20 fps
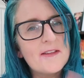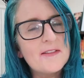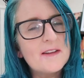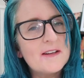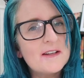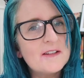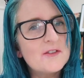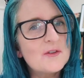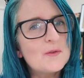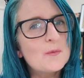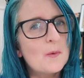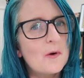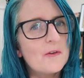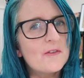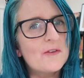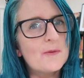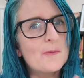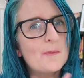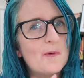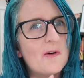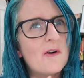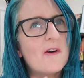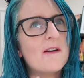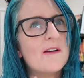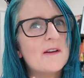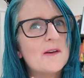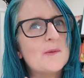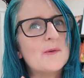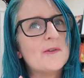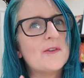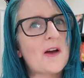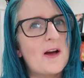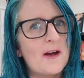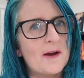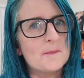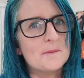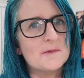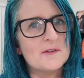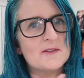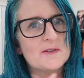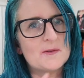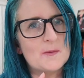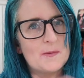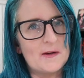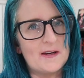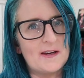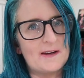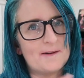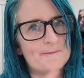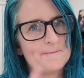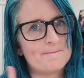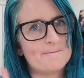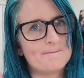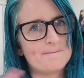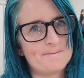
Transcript: I think it just wasn't what it was hyped to be.